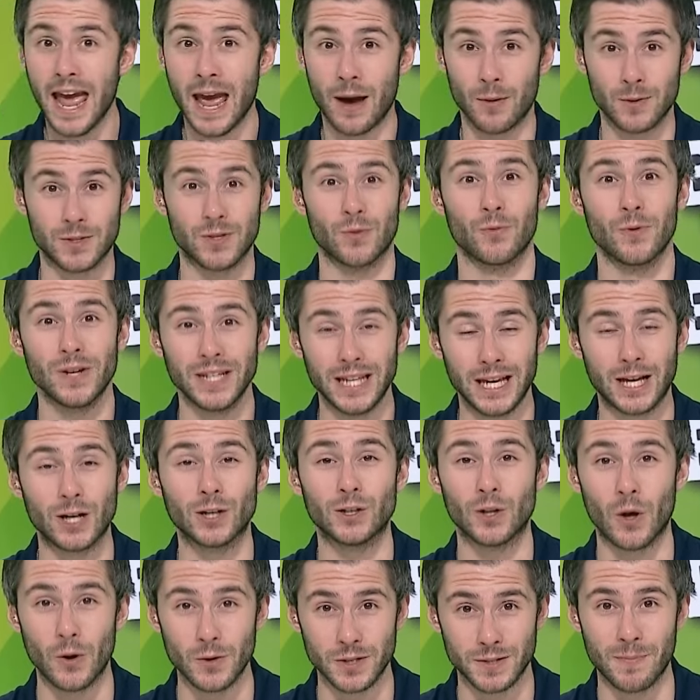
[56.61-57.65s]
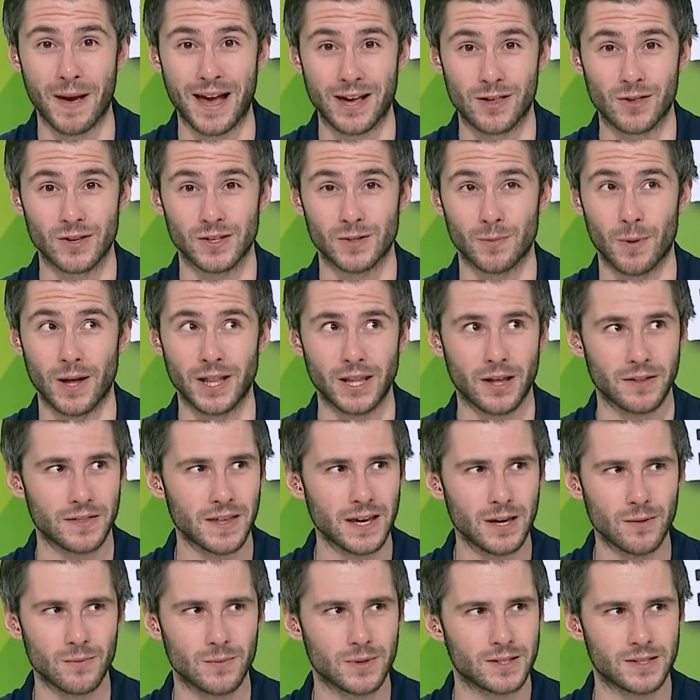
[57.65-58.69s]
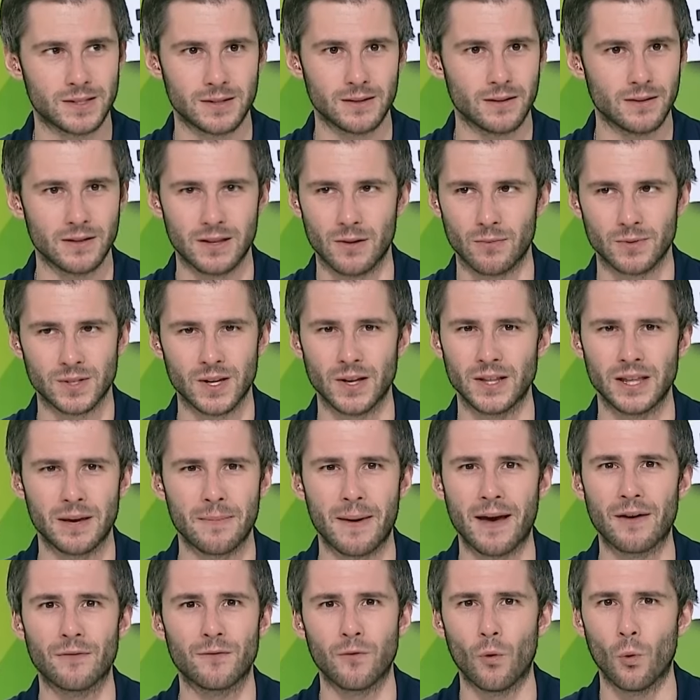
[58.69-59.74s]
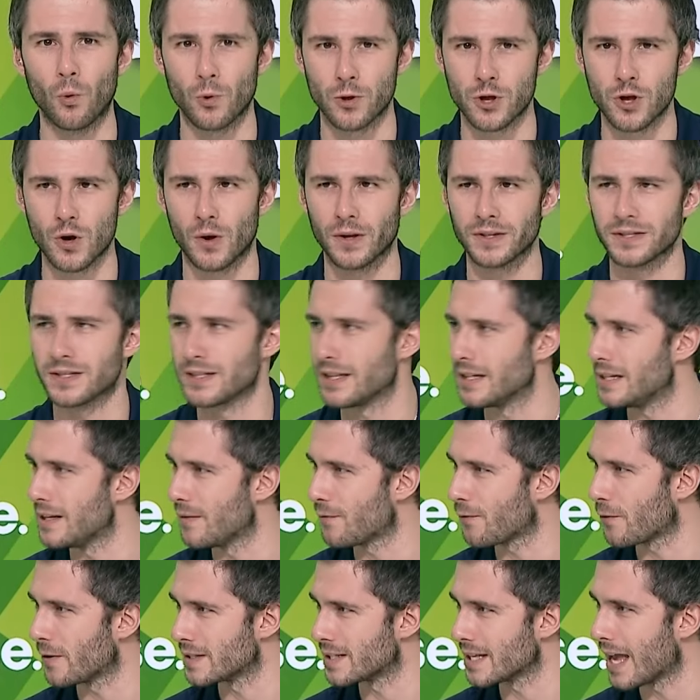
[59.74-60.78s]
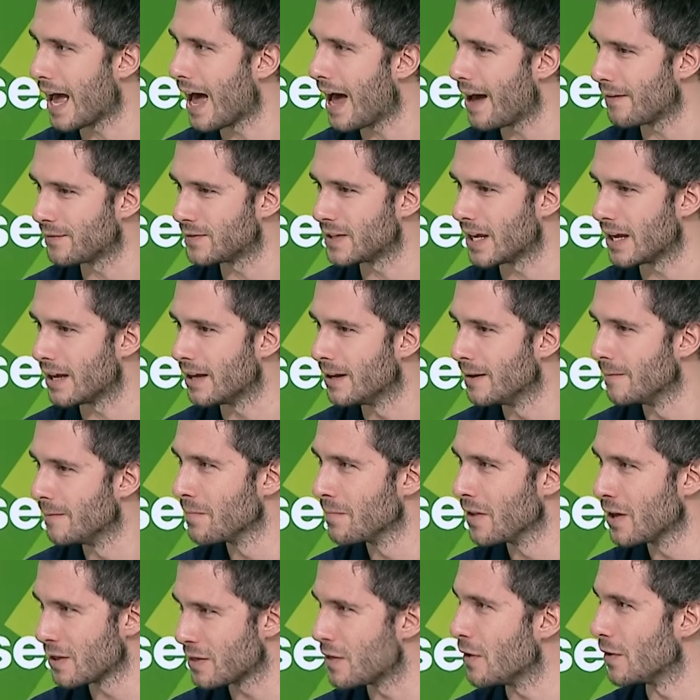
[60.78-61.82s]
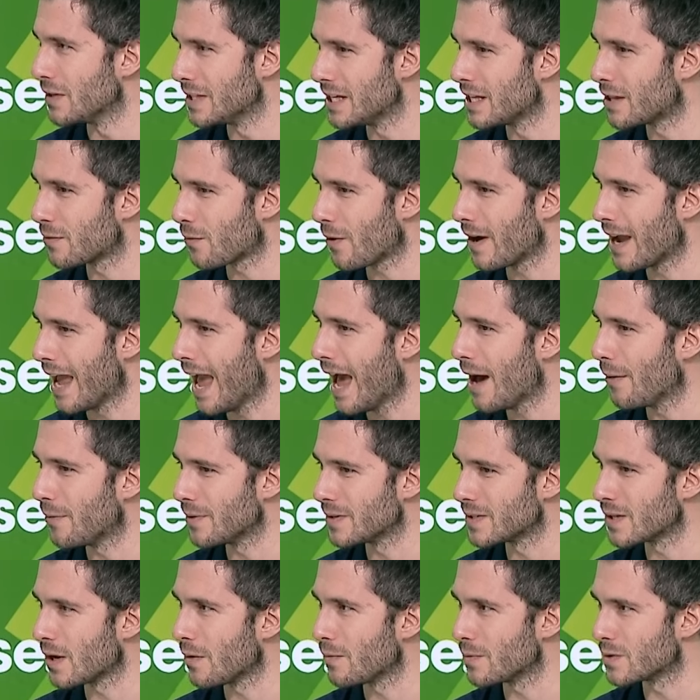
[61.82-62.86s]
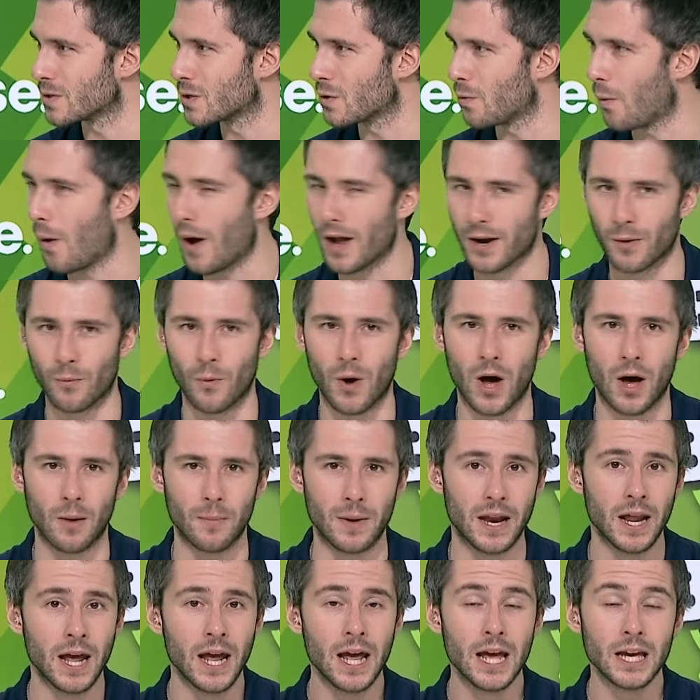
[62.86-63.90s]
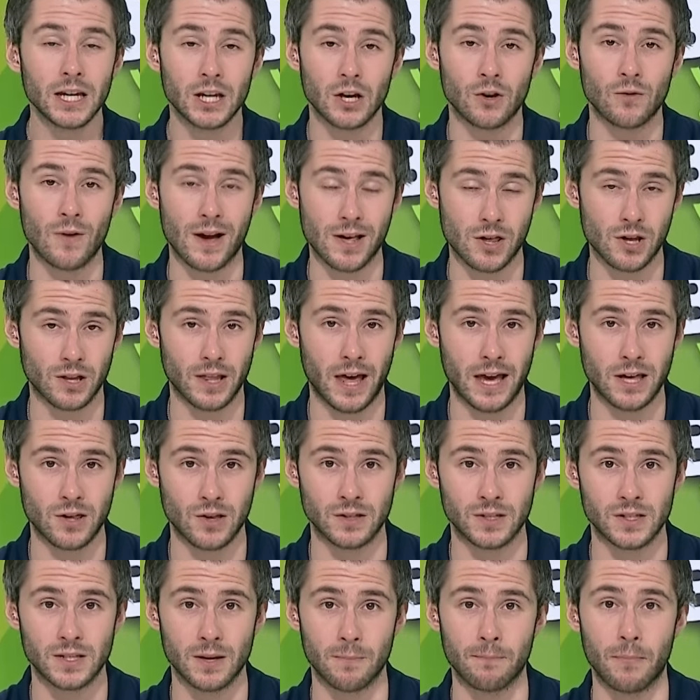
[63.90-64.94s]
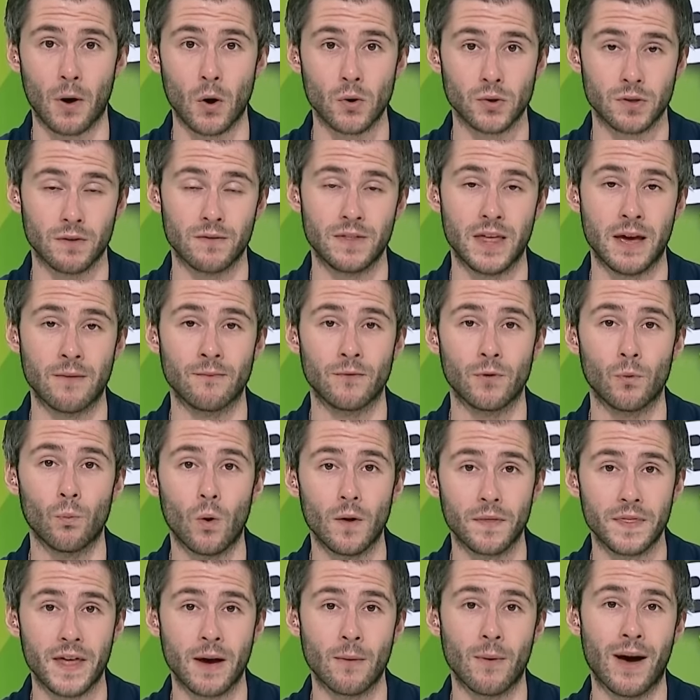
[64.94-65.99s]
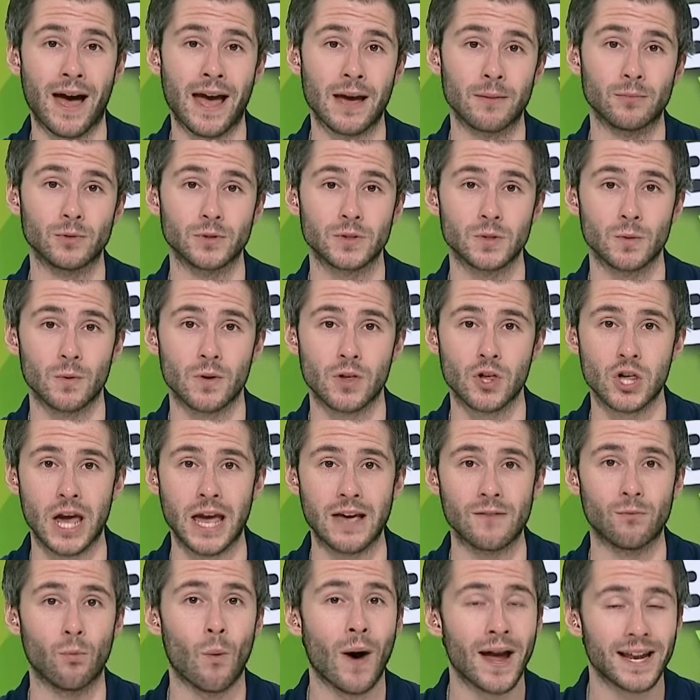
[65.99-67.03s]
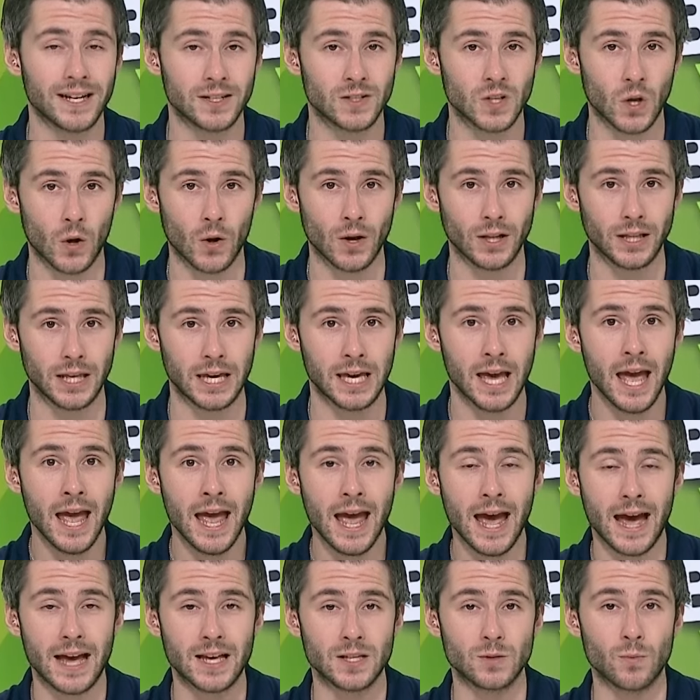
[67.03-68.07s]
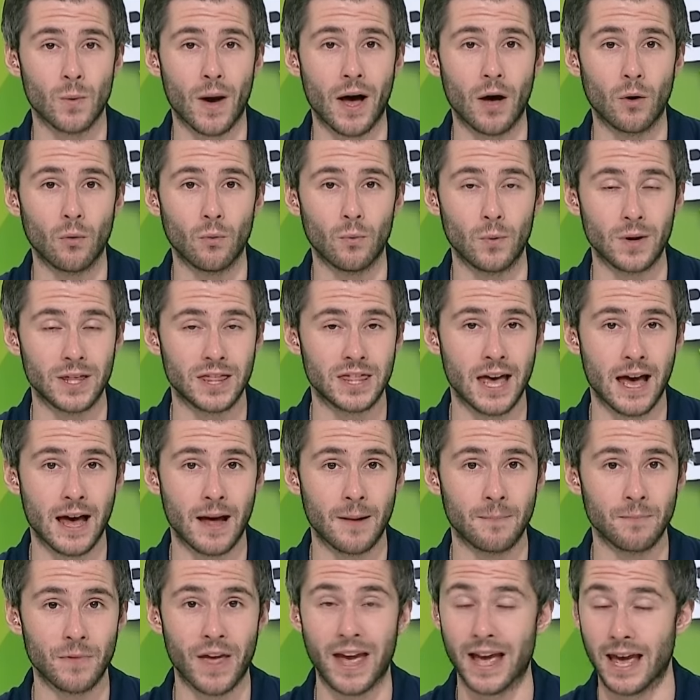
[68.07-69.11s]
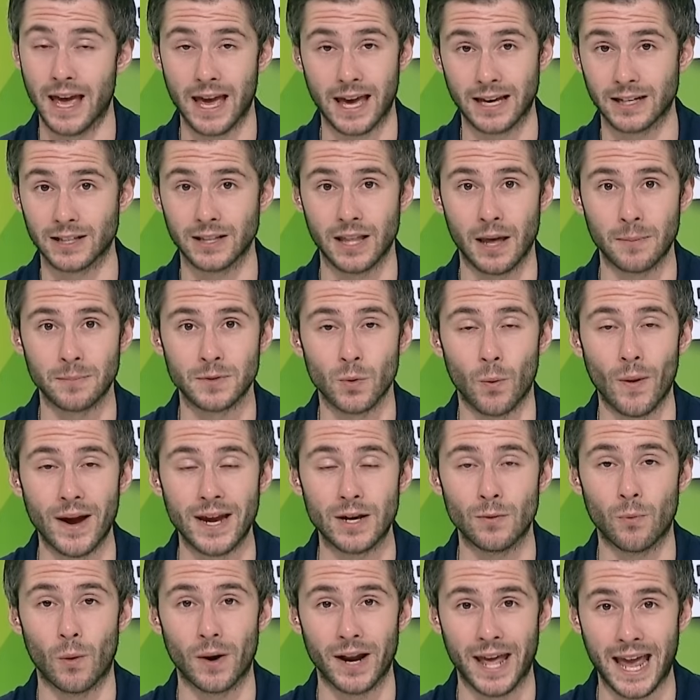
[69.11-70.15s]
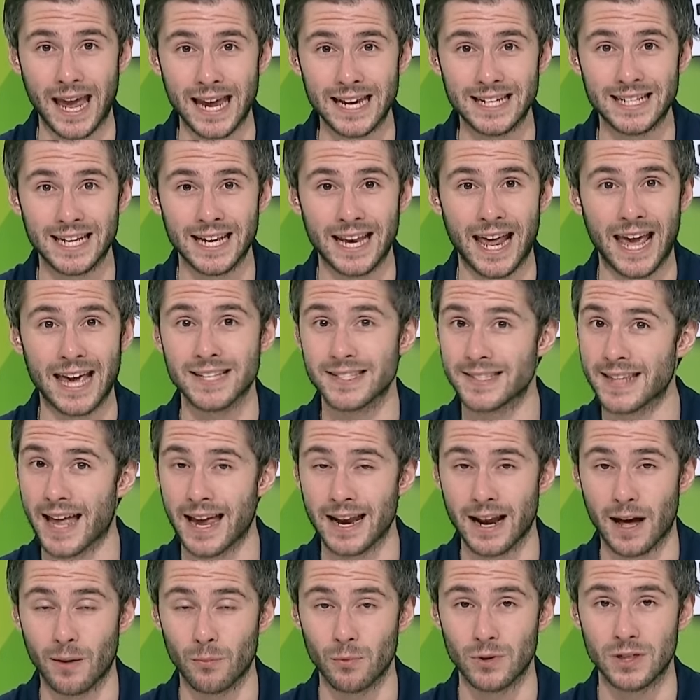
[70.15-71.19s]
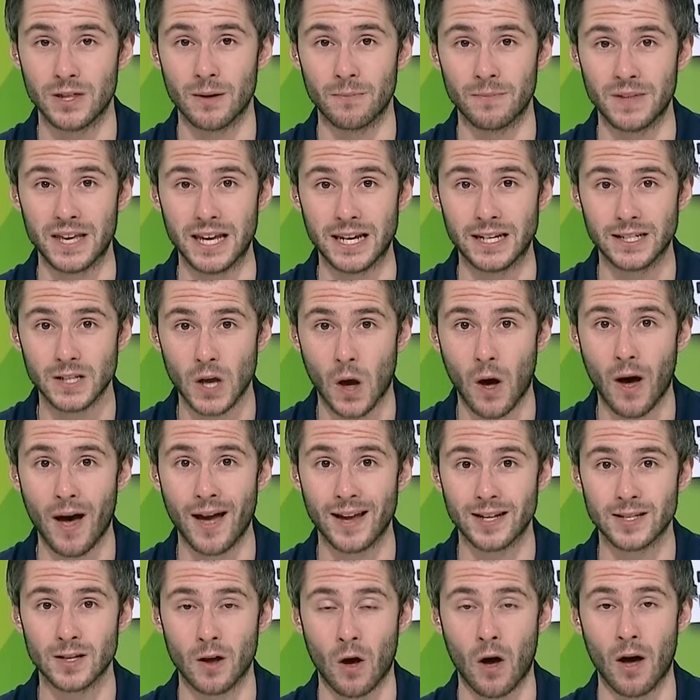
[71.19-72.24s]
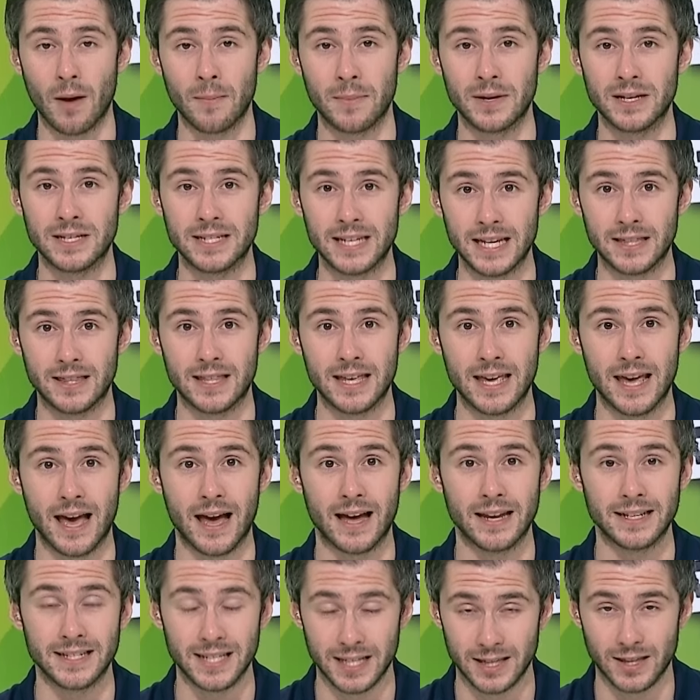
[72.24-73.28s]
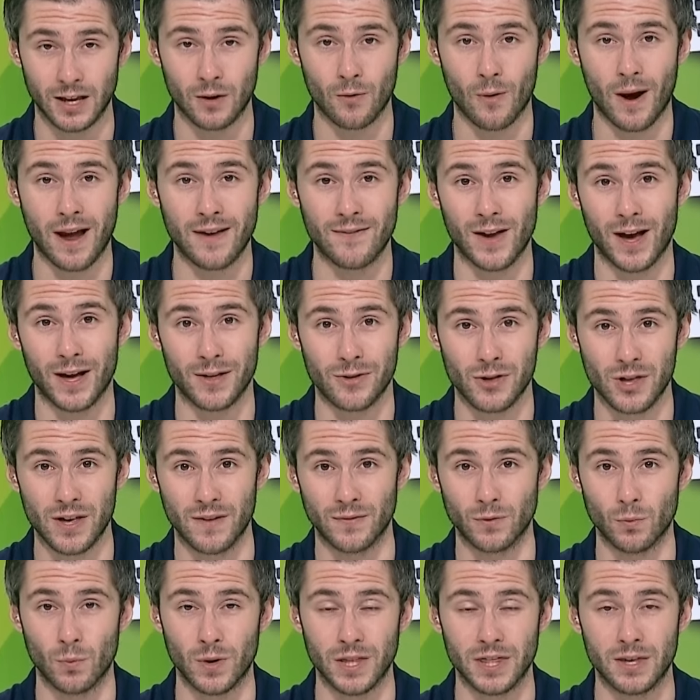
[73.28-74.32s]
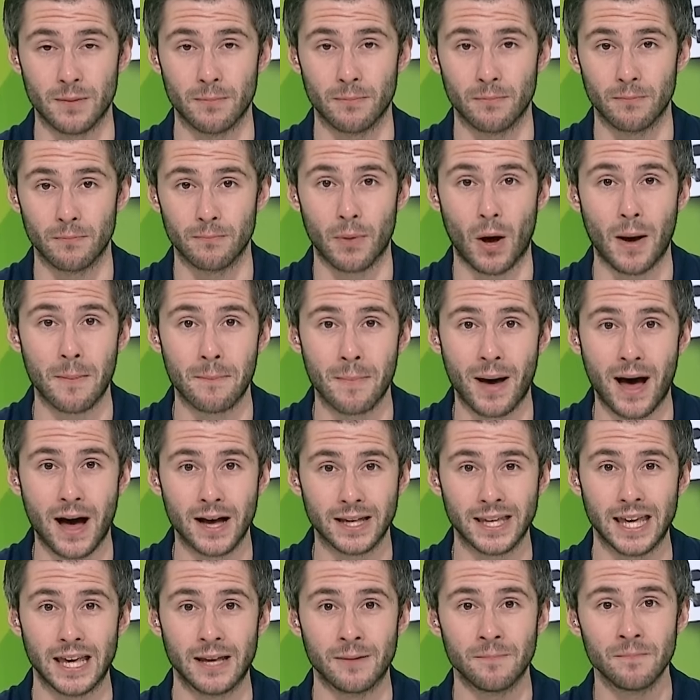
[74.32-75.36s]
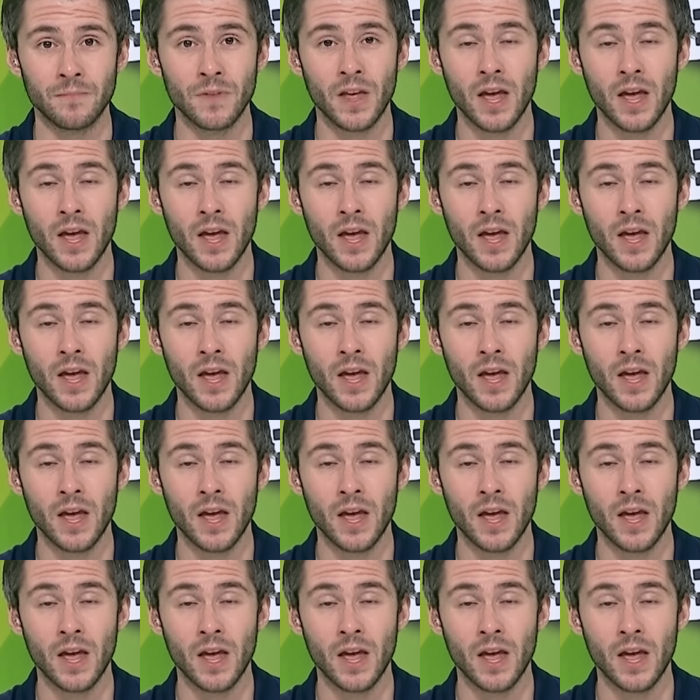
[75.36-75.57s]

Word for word: It was a really close match as well. I think it was there was only about four shots the difference after thirty-three hours, so it was quite a while, but congratulations to both of them for what they were able to achieve. Wayne Turley as well with um, at Club Tweed, what he did, he stayed up with them the entire time and did the uh, did the graveyard shift with them by marking.